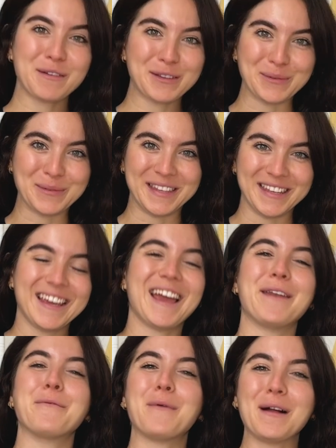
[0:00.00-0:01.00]
a tutti
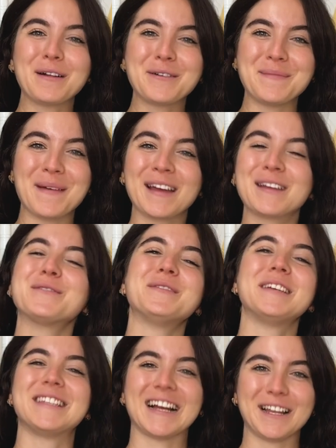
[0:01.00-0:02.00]
and welcome back to
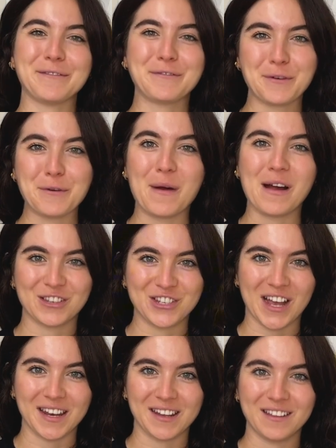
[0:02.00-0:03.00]
the Italian for a While
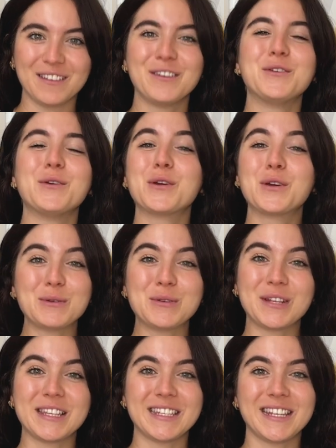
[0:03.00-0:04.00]
channel, your go-to
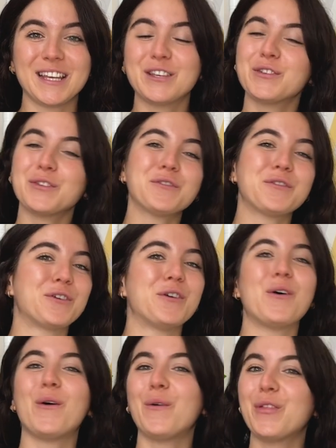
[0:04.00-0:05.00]
destination for
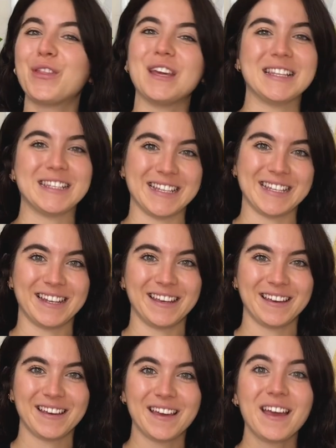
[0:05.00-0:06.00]
all things Italy.
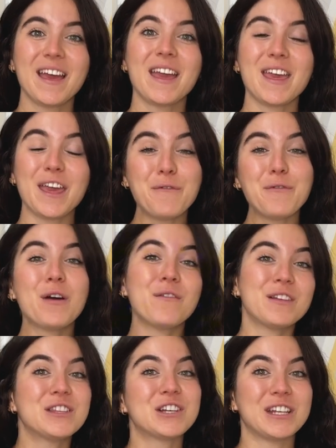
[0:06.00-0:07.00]
If you
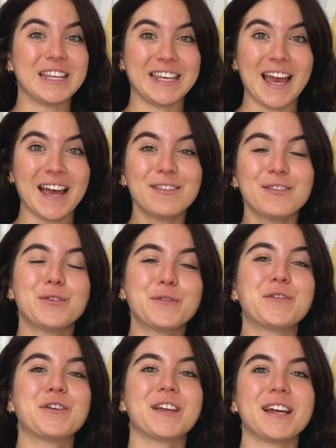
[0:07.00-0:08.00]
haven't done it yet, don't
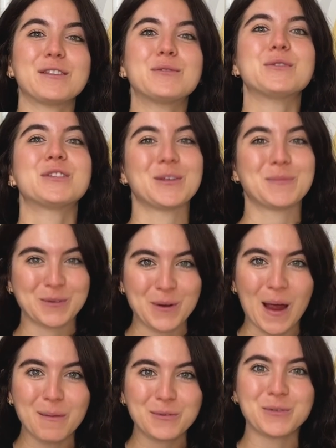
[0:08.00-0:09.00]
forget to
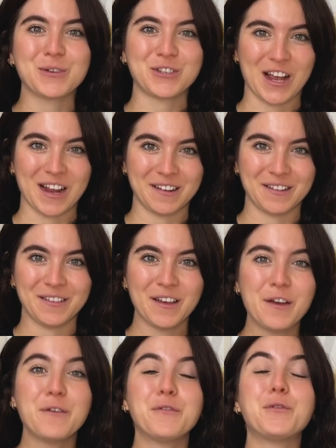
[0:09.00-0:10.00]
subscribe to our channel
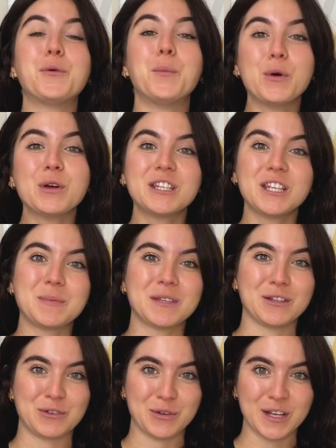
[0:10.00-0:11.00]
for more tips
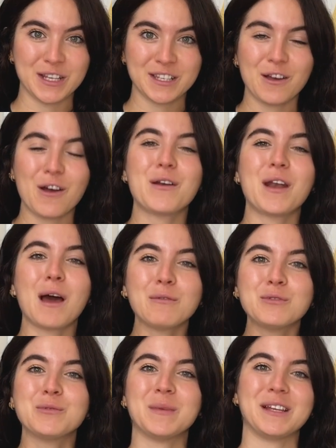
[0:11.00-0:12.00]
and tricks on how
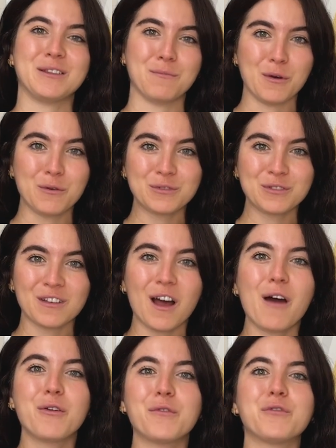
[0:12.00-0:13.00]
to make the most
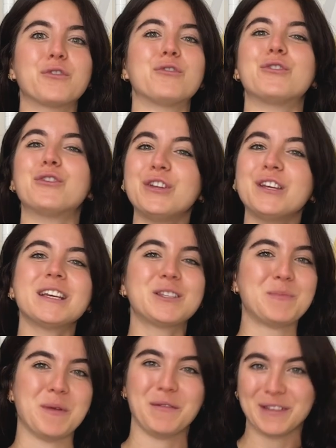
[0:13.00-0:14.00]
out of your learning
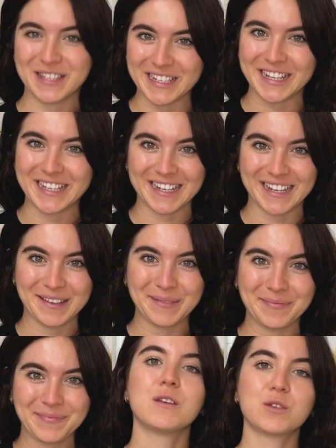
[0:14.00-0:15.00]
experience in Italy.
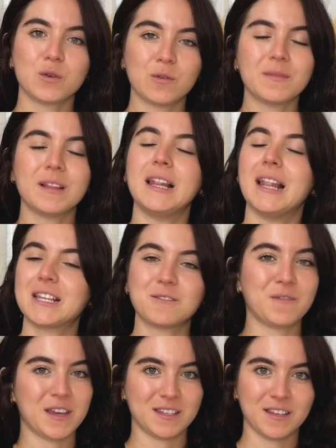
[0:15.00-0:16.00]
So let's
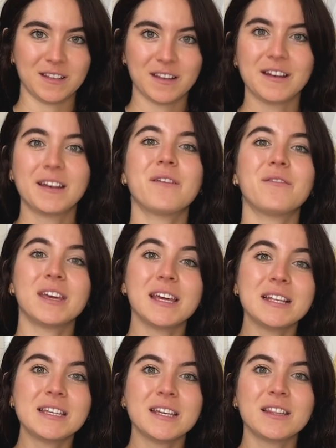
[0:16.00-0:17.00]
face it,
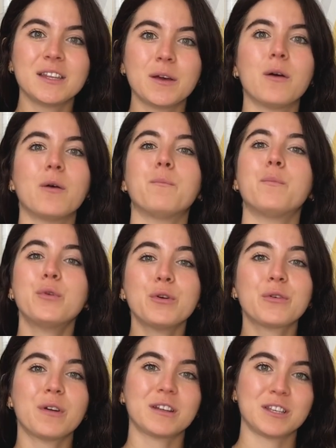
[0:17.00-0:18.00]
navigating the
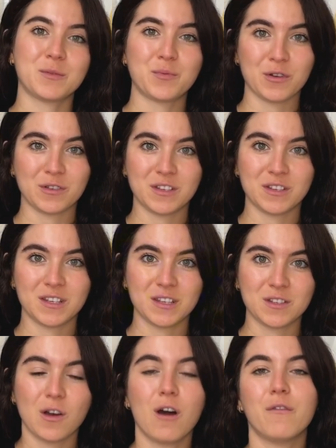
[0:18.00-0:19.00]
bureaucratic
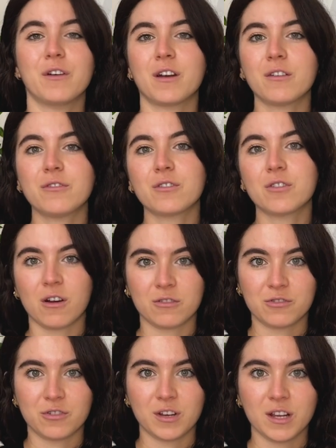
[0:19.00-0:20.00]
processes of another
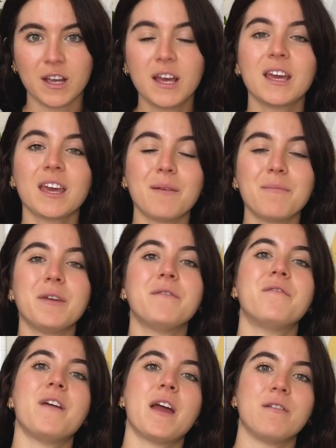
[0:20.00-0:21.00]
country can be
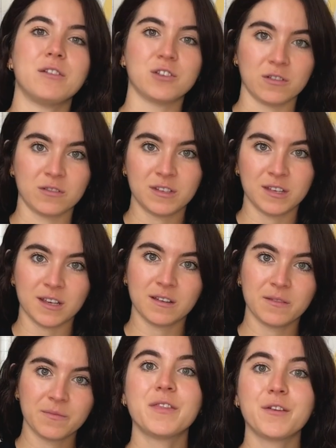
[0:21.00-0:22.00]
very daunting.
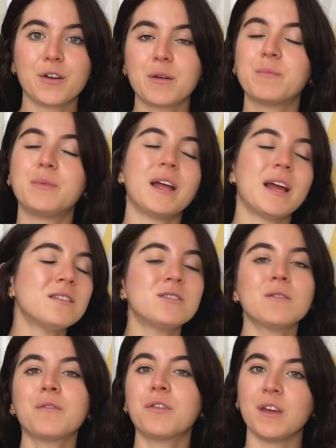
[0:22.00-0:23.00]
There are plenty
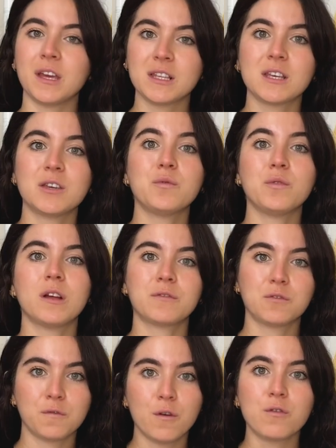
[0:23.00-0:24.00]
of things that you will have
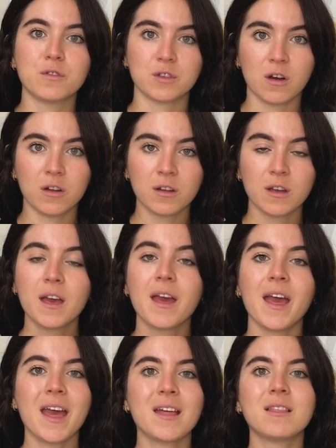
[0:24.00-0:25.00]
to focus on,
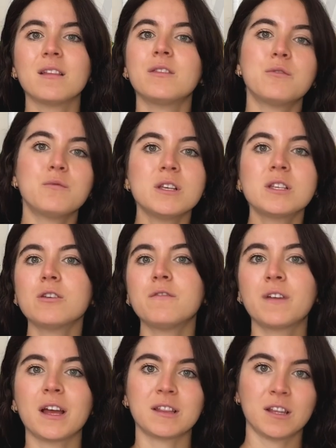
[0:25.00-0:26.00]
and the risk of
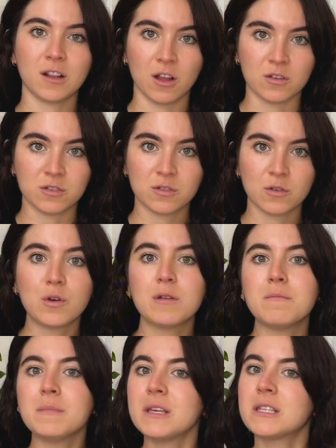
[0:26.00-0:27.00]
getting lost or
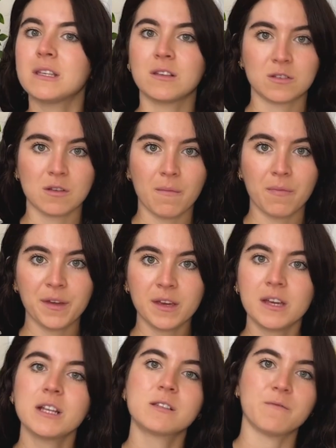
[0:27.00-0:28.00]
missing something
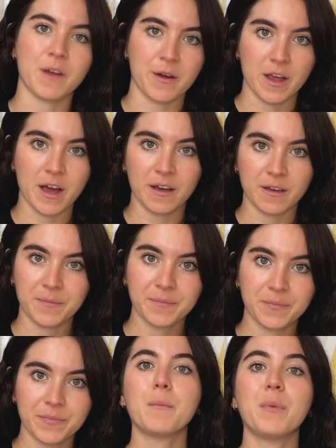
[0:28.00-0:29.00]
is very high.
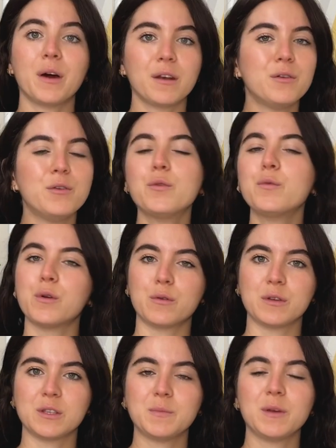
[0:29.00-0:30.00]
But no
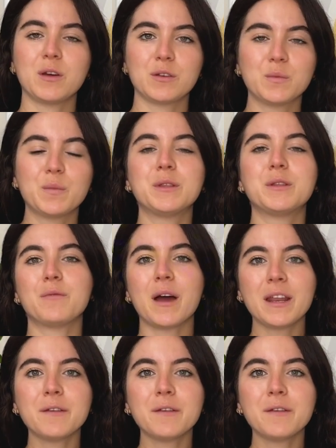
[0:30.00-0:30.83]
worries, because with the right